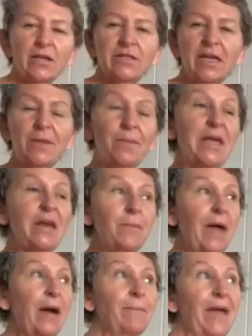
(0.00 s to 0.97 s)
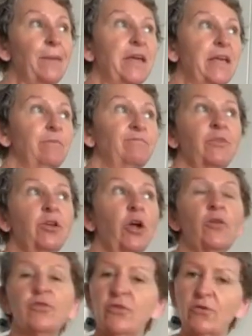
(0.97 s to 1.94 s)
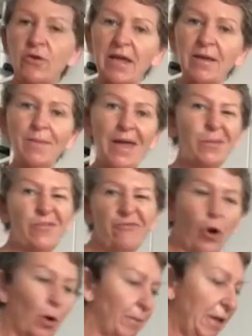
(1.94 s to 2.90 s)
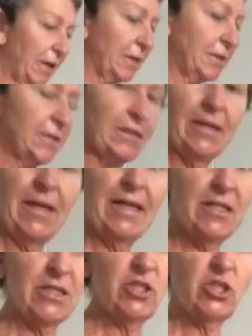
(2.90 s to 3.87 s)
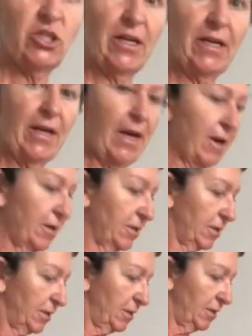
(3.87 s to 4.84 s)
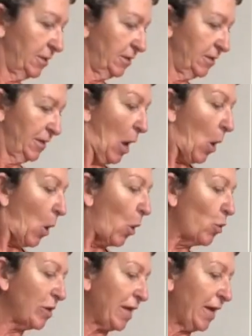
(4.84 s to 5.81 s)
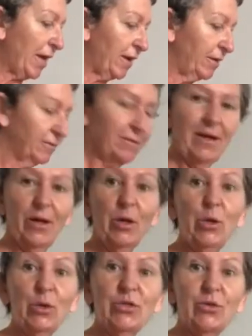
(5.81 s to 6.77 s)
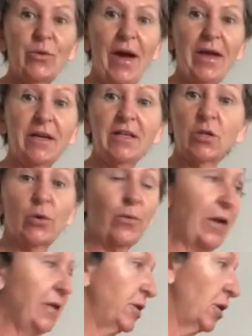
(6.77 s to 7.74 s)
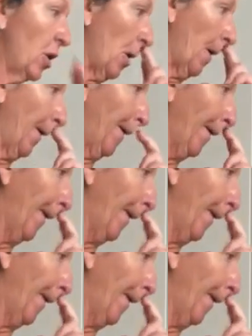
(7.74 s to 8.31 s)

it's only been about maybe, you know, 3, maybe 4 minutes. Let's check it out. Oh yeah, looks great. It's all ready to go.